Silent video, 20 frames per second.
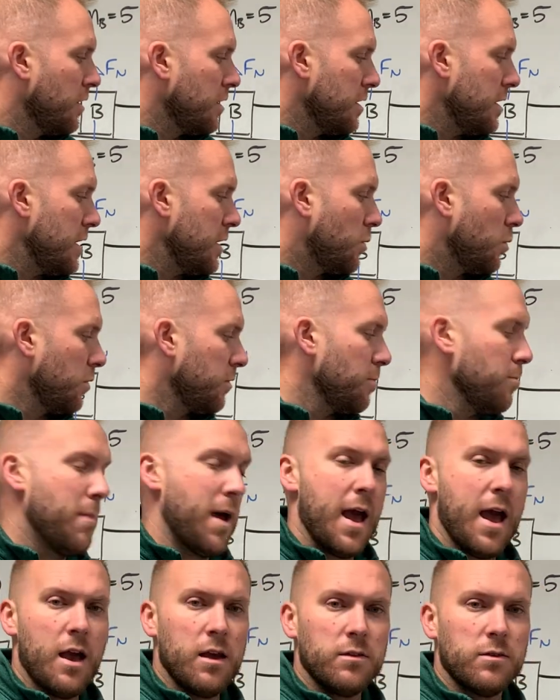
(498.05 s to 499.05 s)
equals
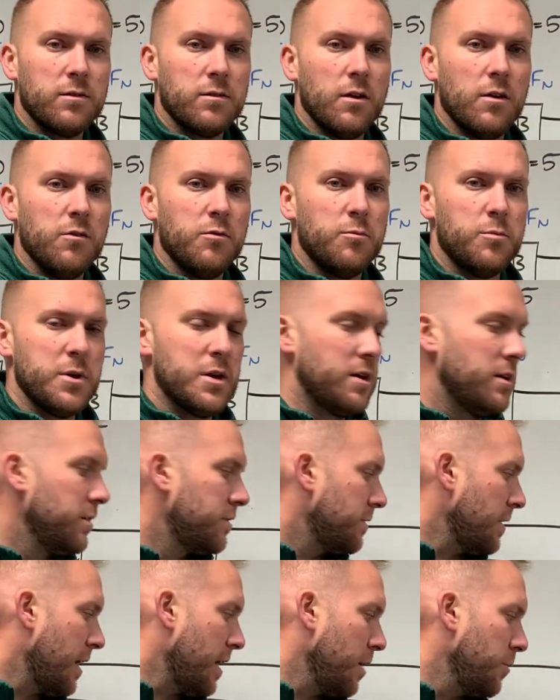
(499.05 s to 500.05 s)
mass of B
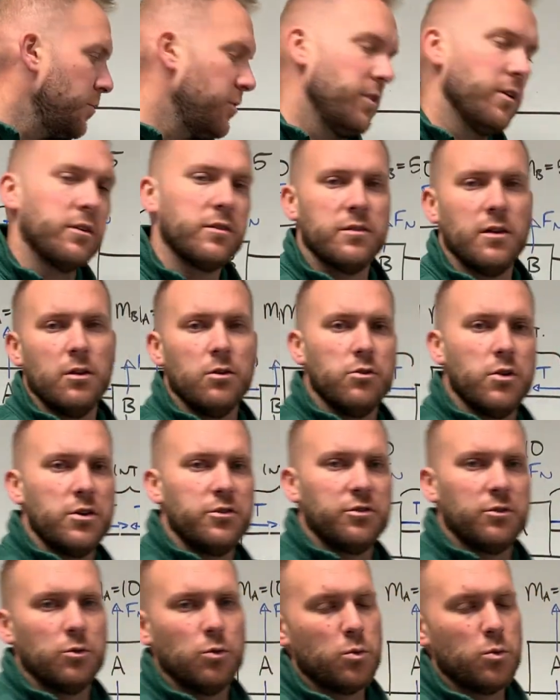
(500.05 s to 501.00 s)
times the acceleration